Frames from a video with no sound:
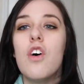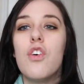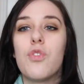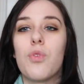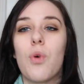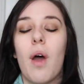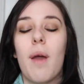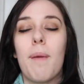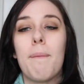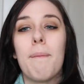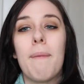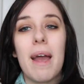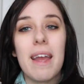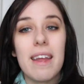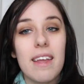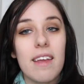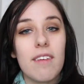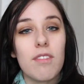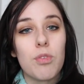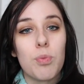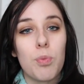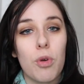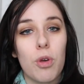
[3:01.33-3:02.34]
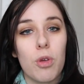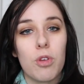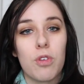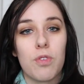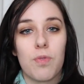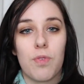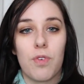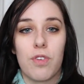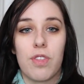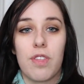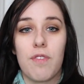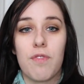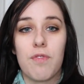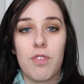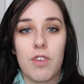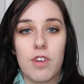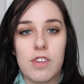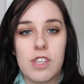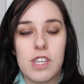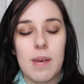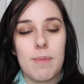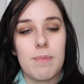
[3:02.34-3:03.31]
So I might give spoilers for the
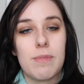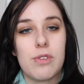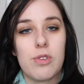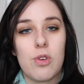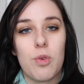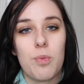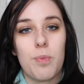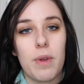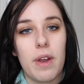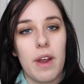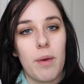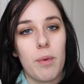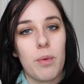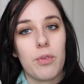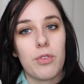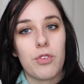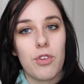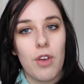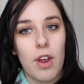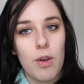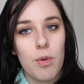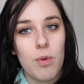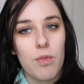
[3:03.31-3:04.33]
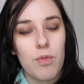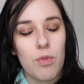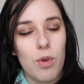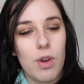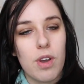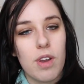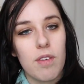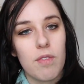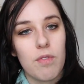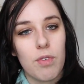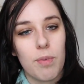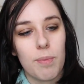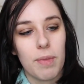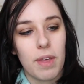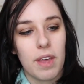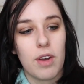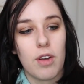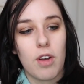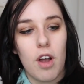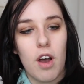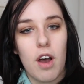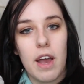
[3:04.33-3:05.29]
first episode, but I will try to avoid it from
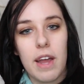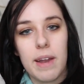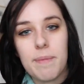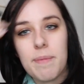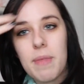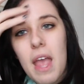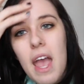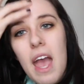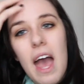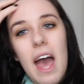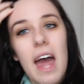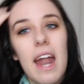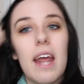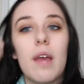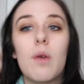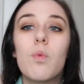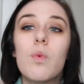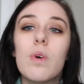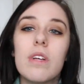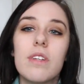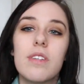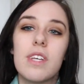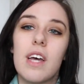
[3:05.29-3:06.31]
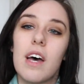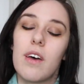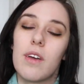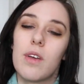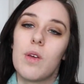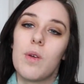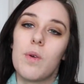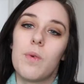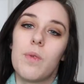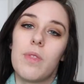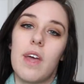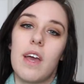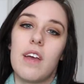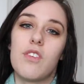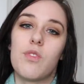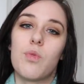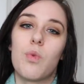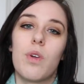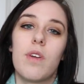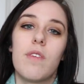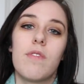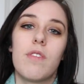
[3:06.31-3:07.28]
later on. And I will tell you that
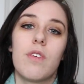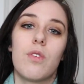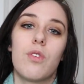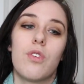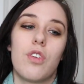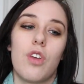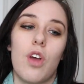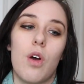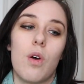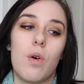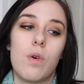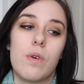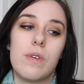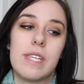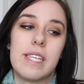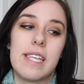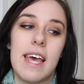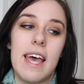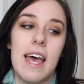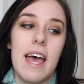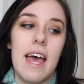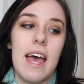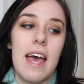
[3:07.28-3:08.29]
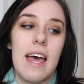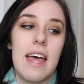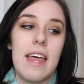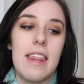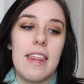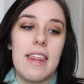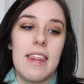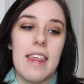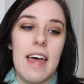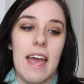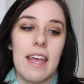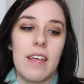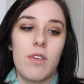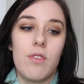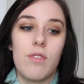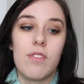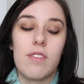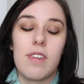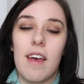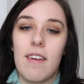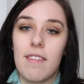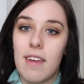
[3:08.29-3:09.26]
it's one of those shows that you
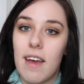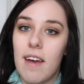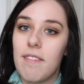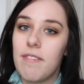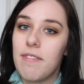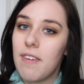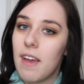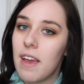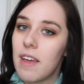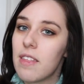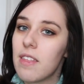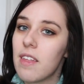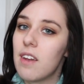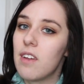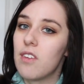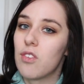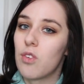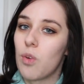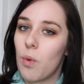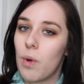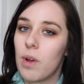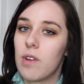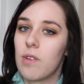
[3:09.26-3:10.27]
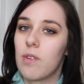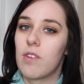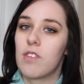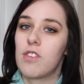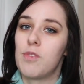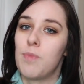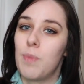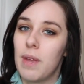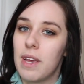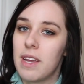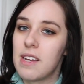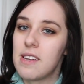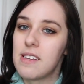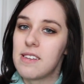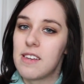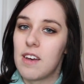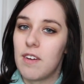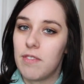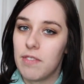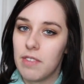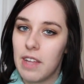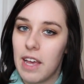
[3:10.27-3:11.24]
just have to have faith that it's going to explain
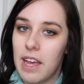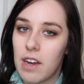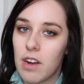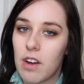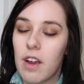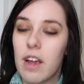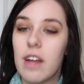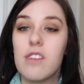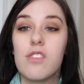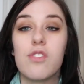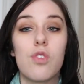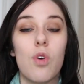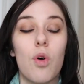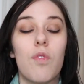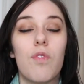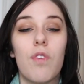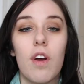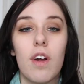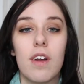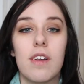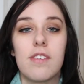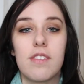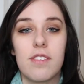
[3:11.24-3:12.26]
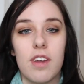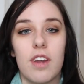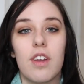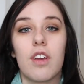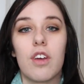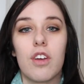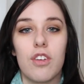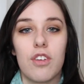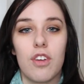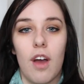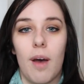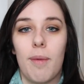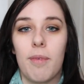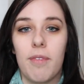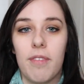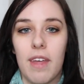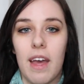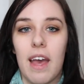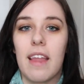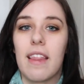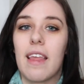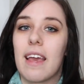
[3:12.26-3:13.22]
itself later, and so far it's done a good job
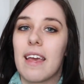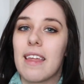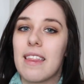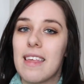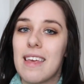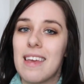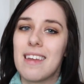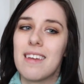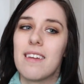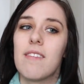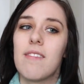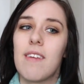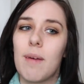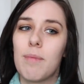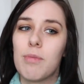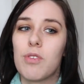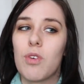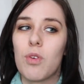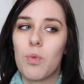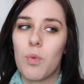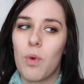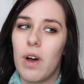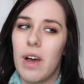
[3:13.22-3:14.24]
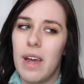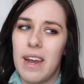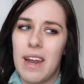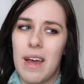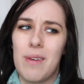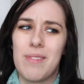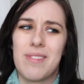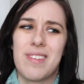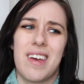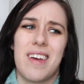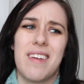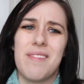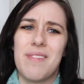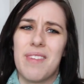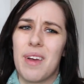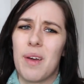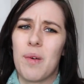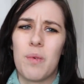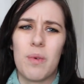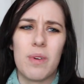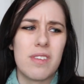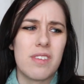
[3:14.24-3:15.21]
of that. Like at the end of episode 1, I was kind of
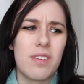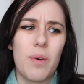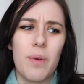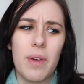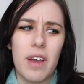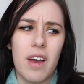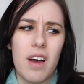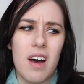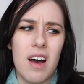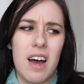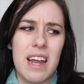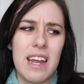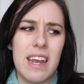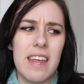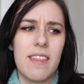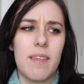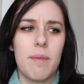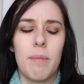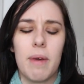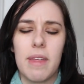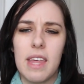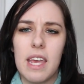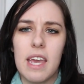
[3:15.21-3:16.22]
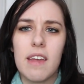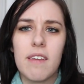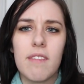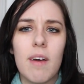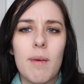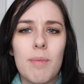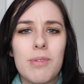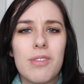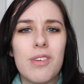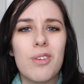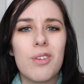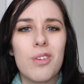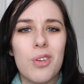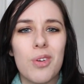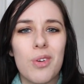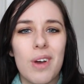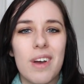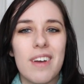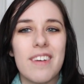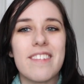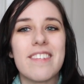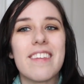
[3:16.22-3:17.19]
like, what's going on? And then by the end of episode
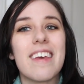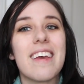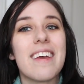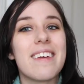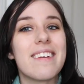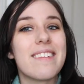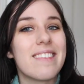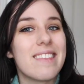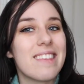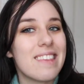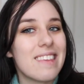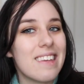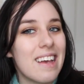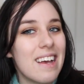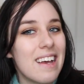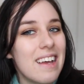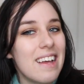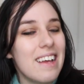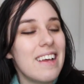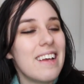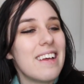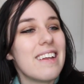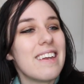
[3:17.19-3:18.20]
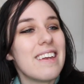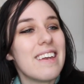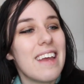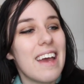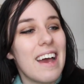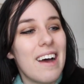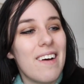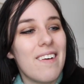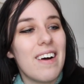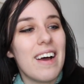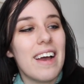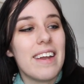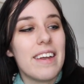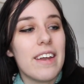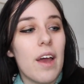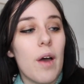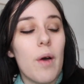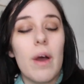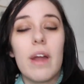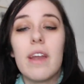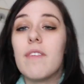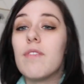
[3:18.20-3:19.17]
2, I was like, now I
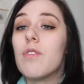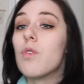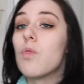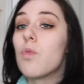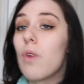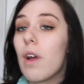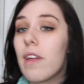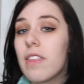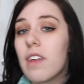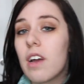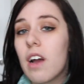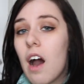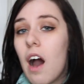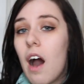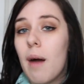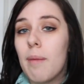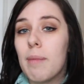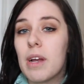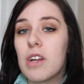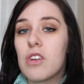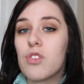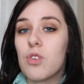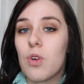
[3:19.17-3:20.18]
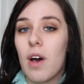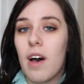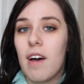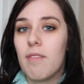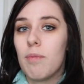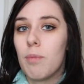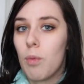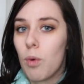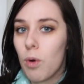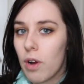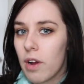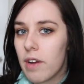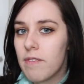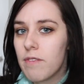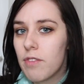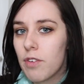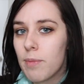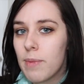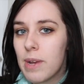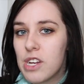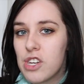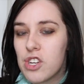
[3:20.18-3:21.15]
know. And if you've read the comics, you'll have more
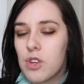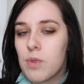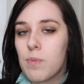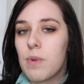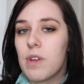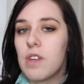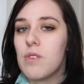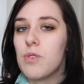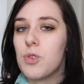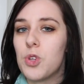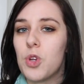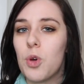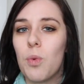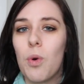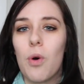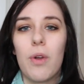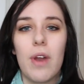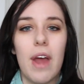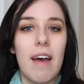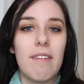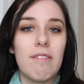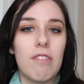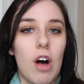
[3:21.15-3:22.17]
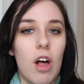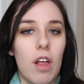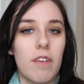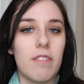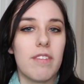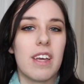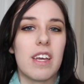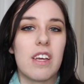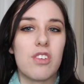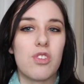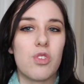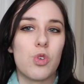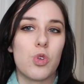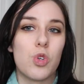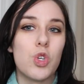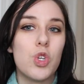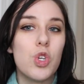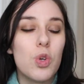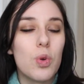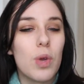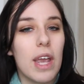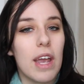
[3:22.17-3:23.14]
information, but you still won't have all of it because
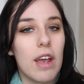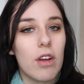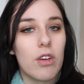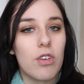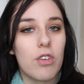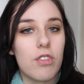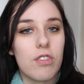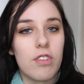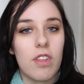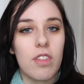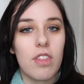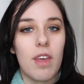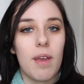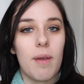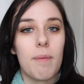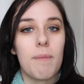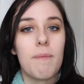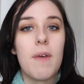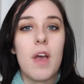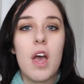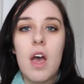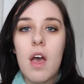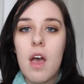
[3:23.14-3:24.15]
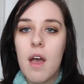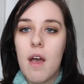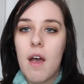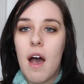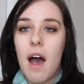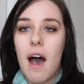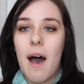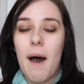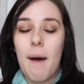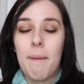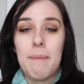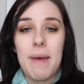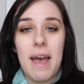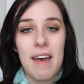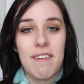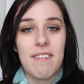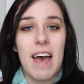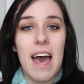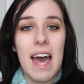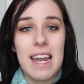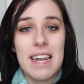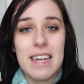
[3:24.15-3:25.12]
there's new characters that they
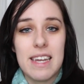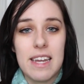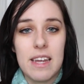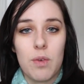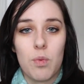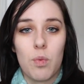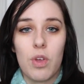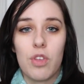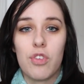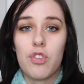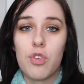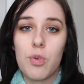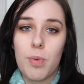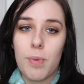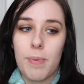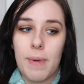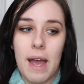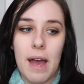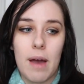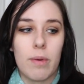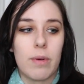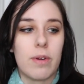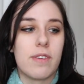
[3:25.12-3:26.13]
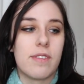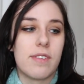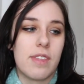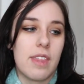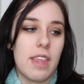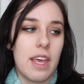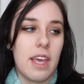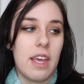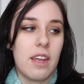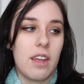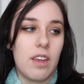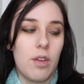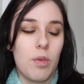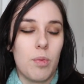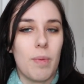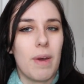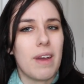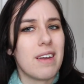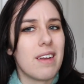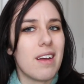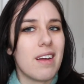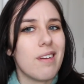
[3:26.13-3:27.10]
have added in with superpowers that you
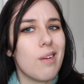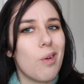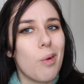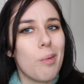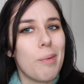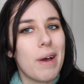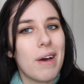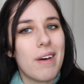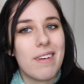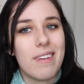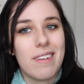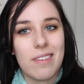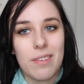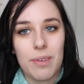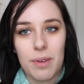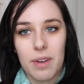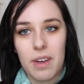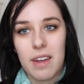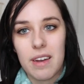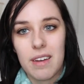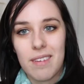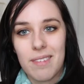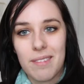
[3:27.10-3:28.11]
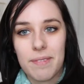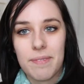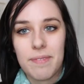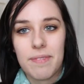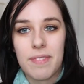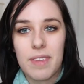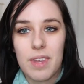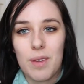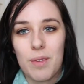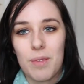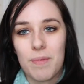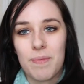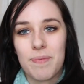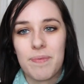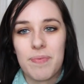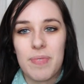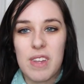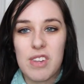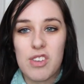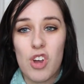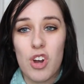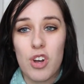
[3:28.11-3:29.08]
might not know about, and so it kind of,
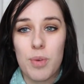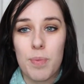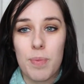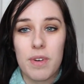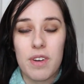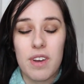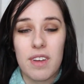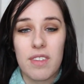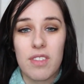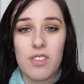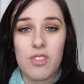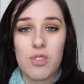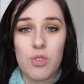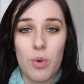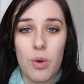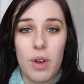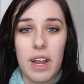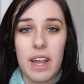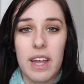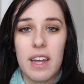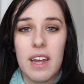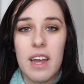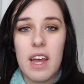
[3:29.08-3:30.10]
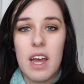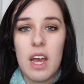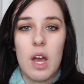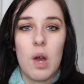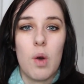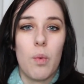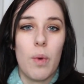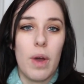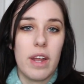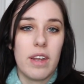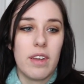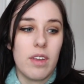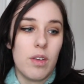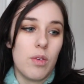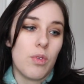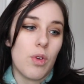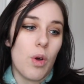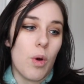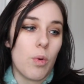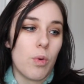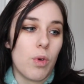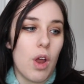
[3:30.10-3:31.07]
it's hard to predict the story when you
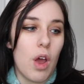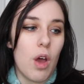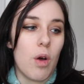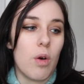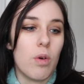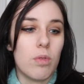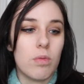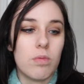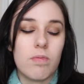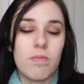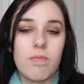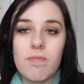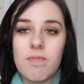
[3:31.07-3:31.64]
don't know